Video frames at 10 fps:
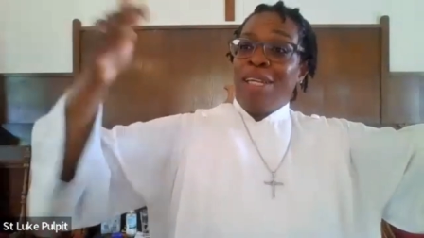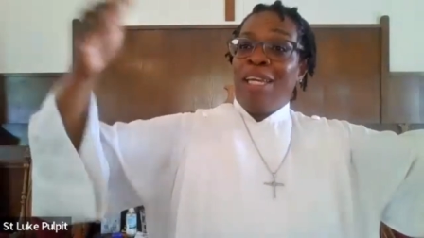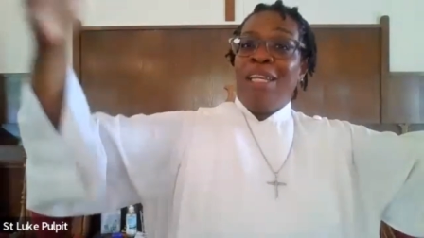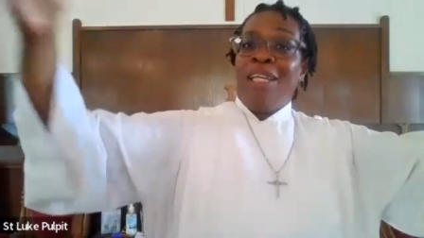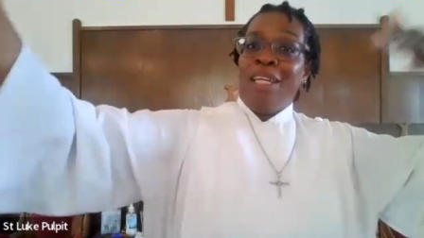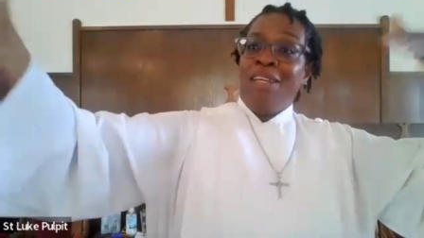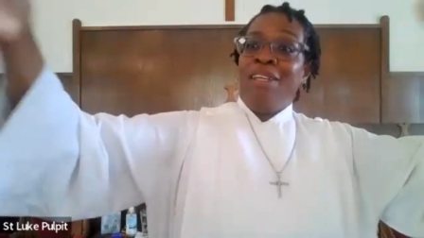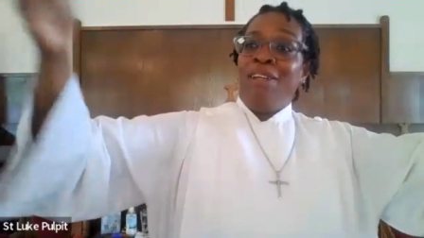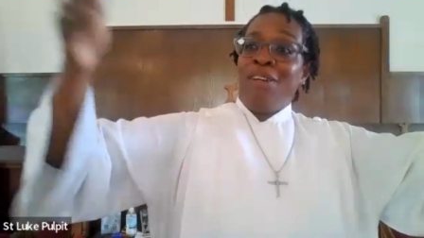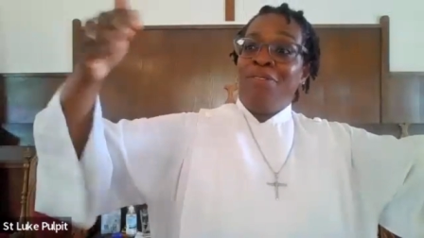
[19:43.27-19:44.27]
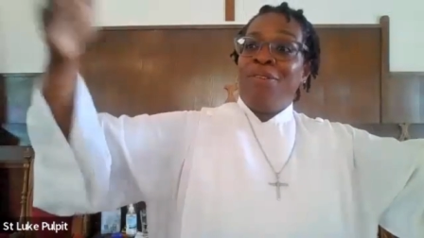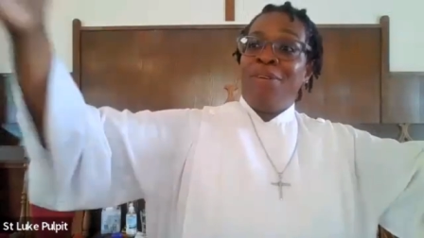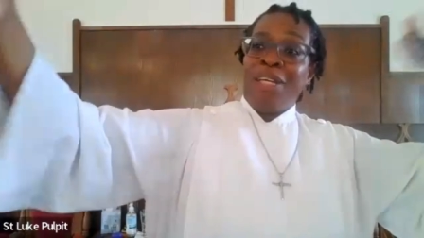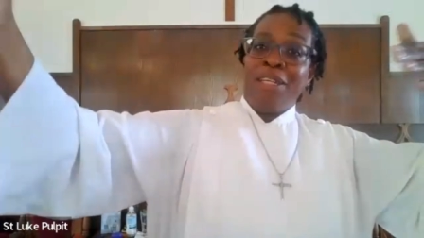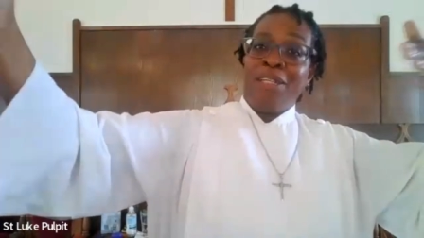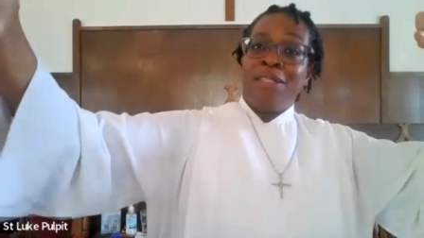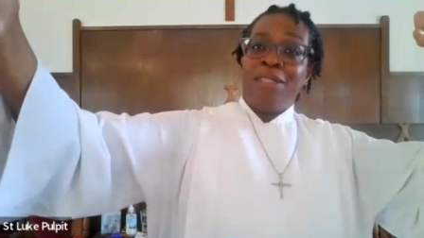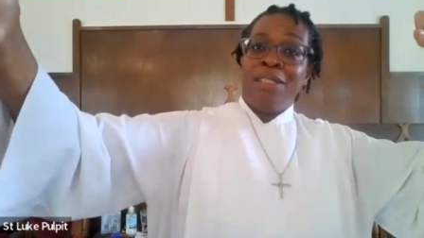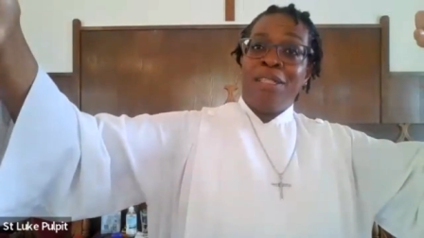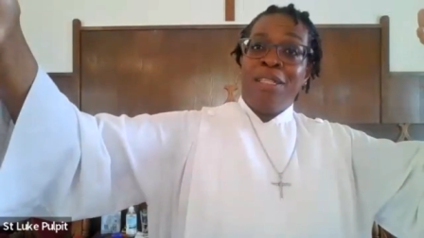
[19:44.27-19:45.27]
and hear your
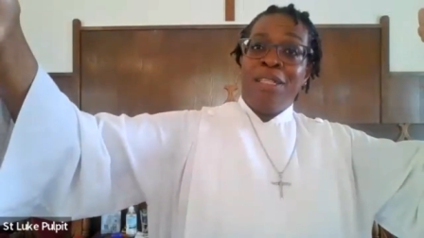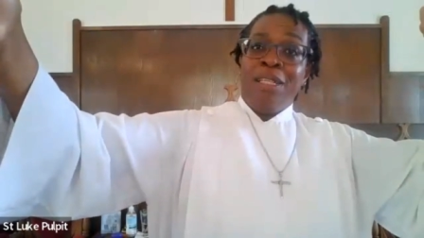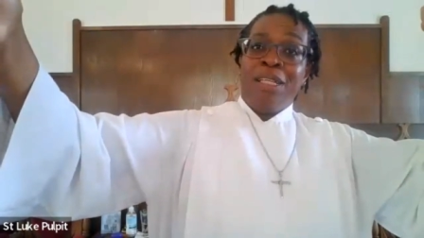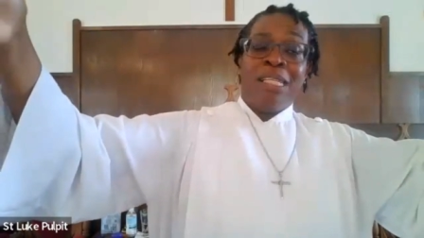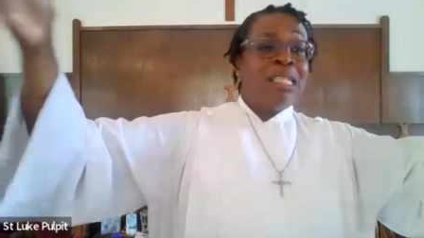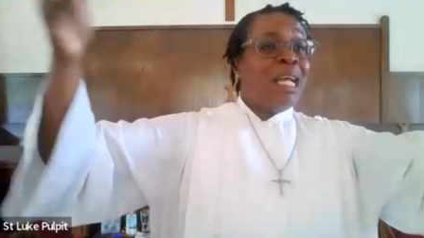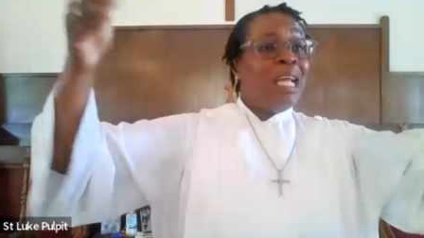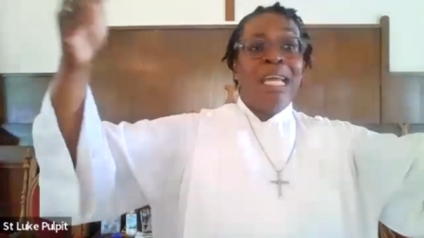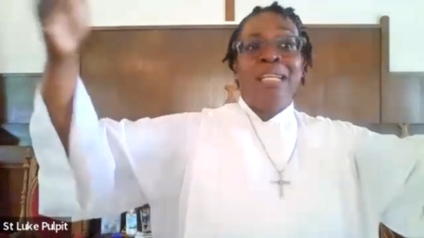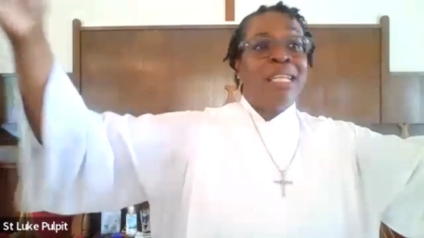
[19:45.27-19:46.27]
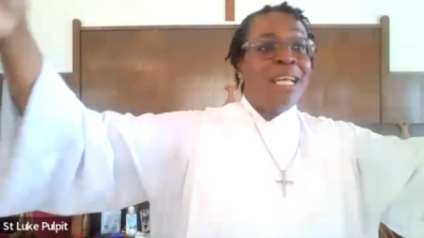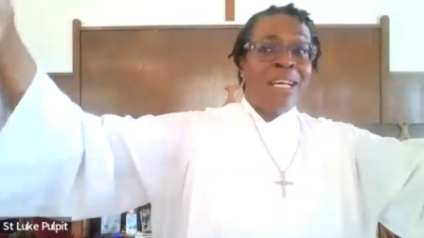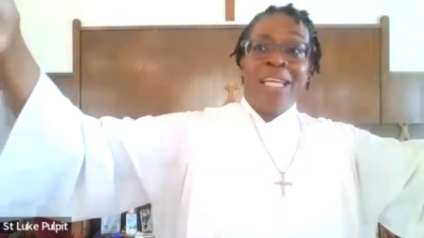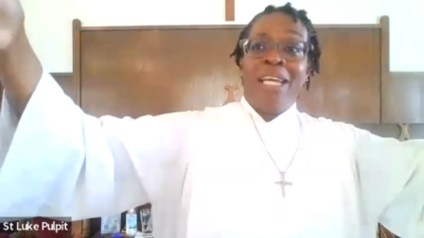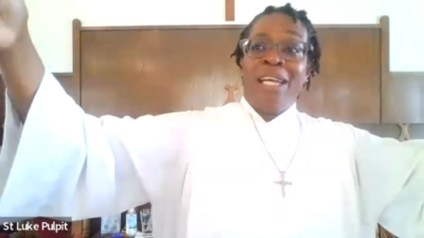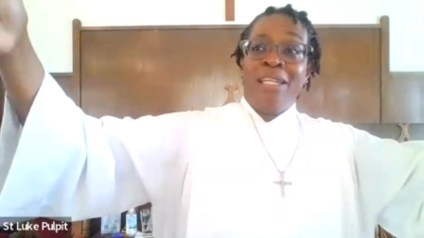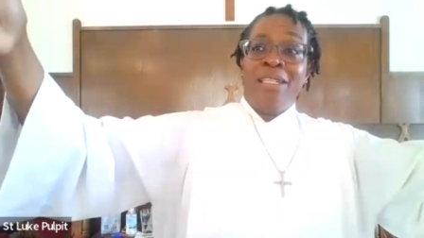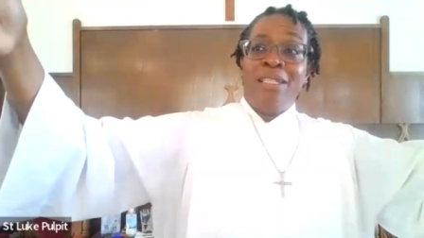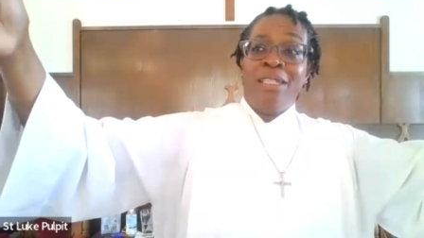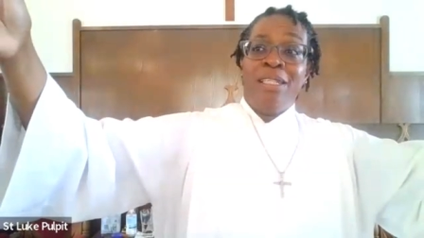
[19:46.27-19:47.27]
voice, because I ain't there yet,
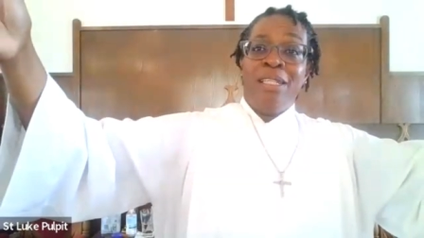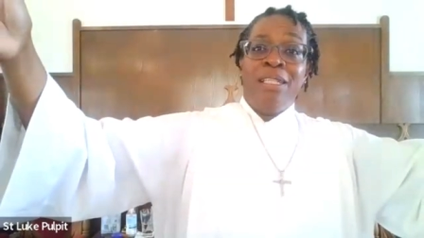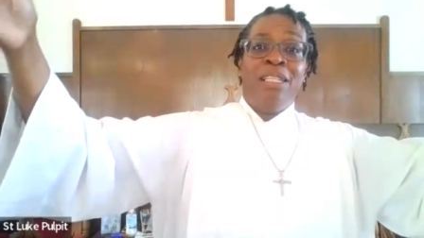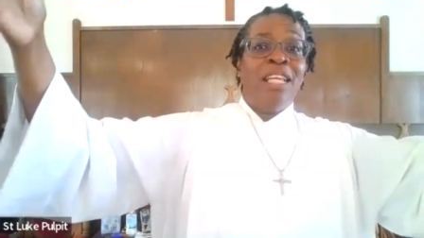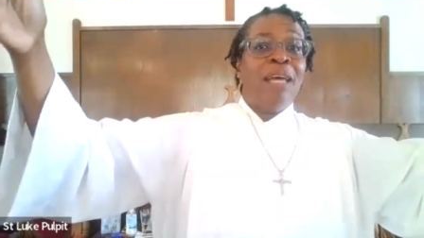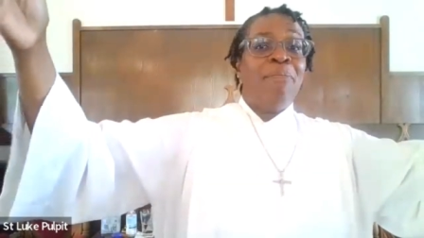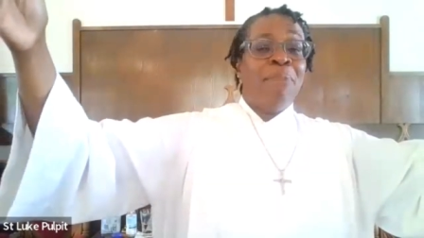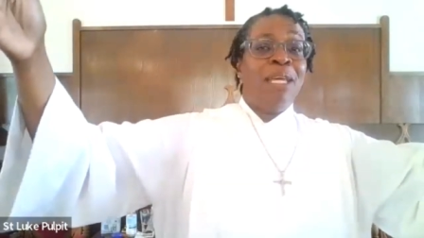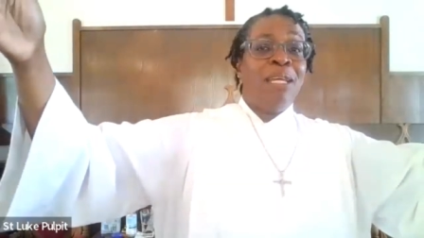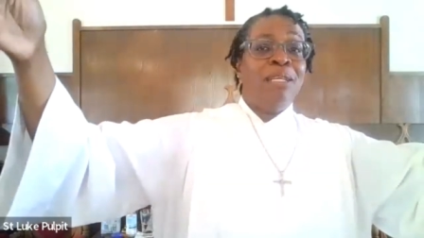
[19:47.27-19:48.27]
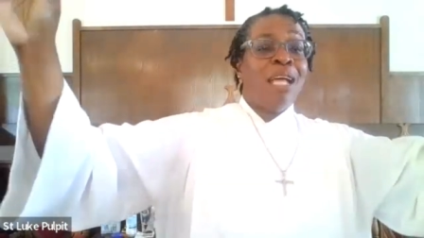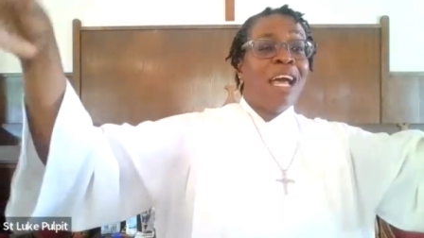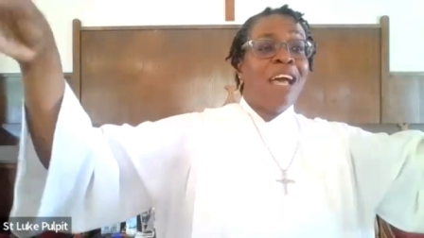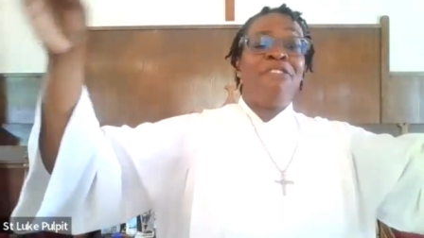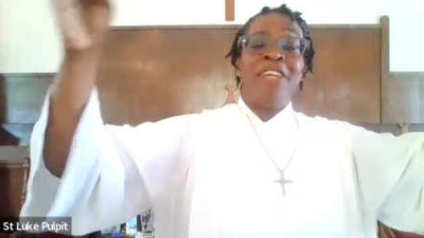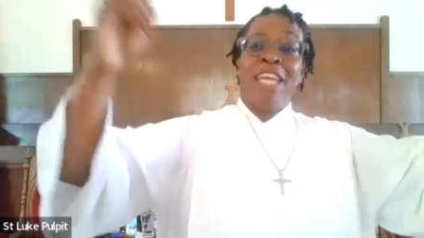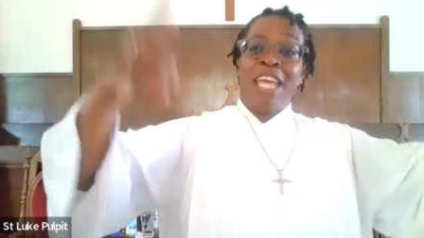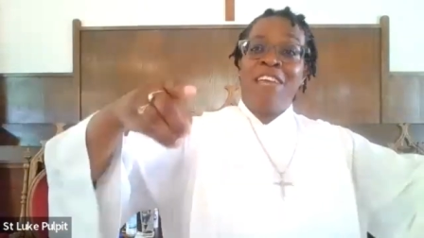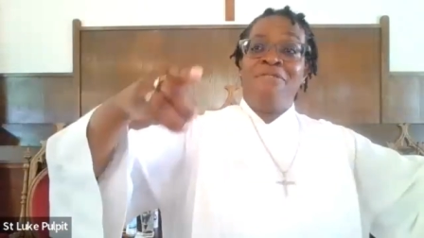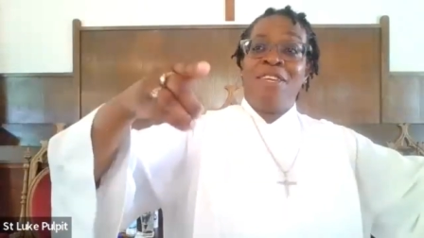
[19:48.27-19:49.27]
then that means I
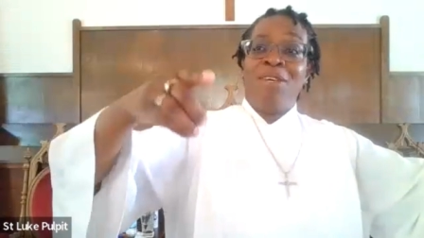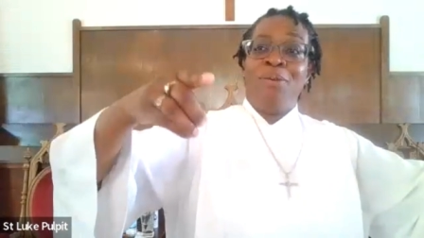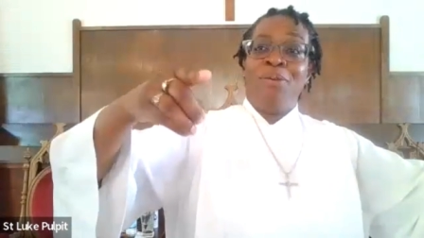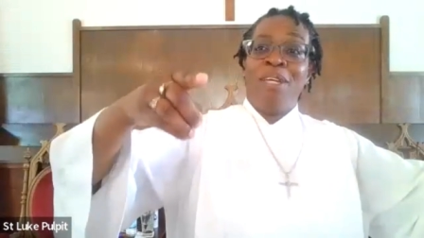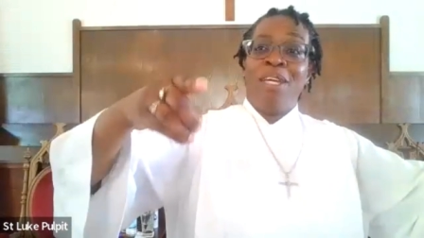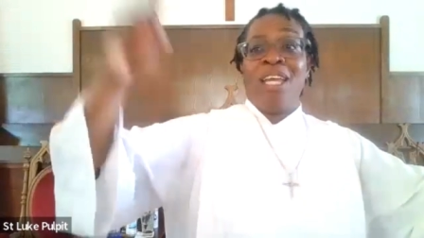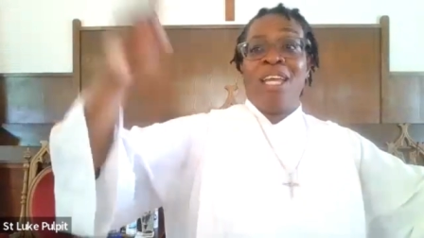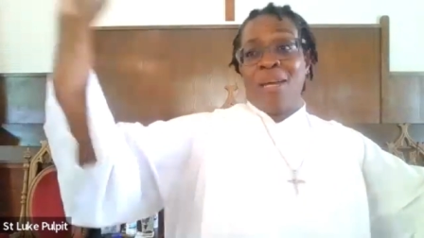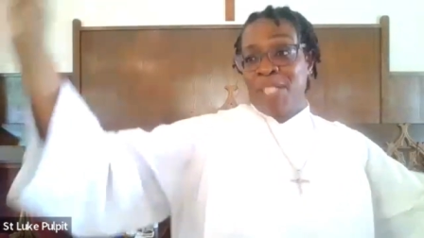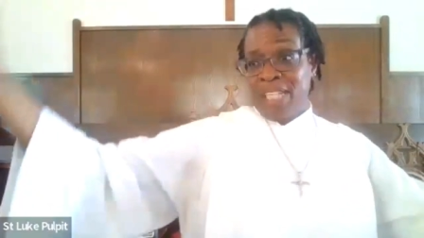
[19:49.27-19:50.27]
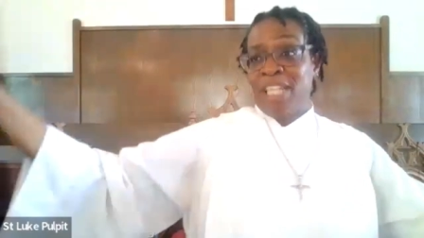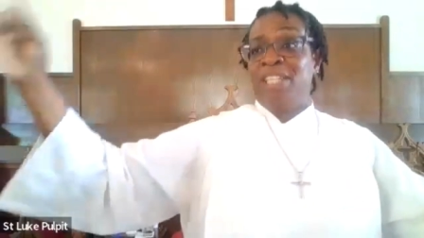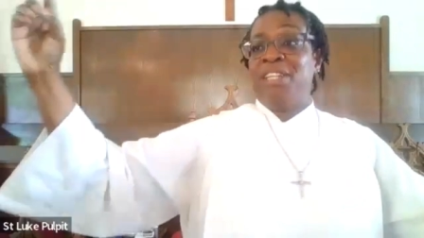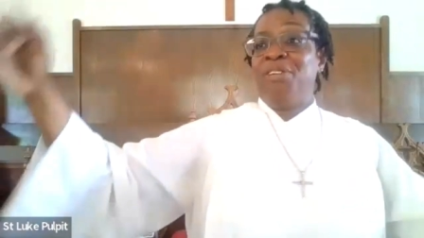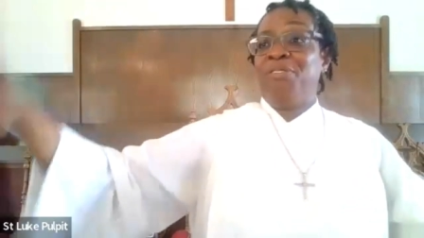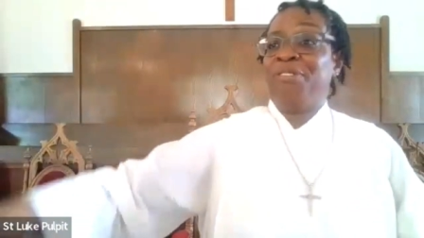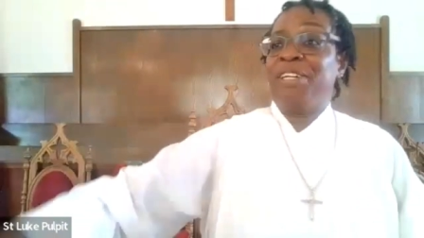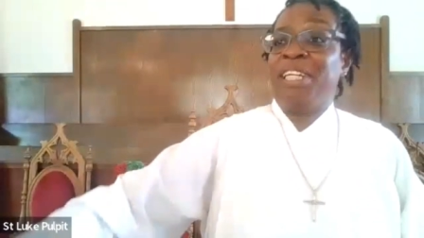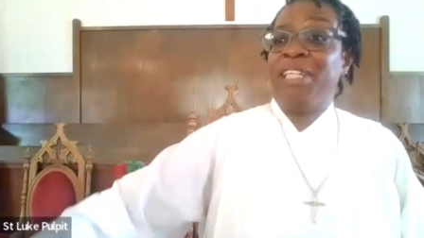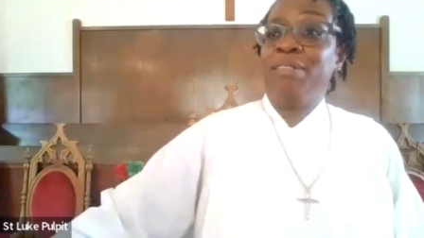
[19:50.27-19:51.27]
forgave you and I'm setting you
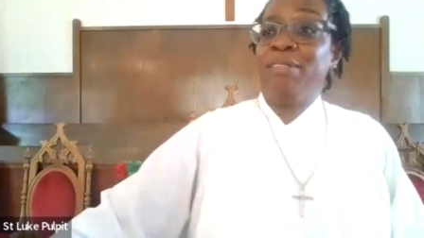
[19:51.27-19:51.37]
free.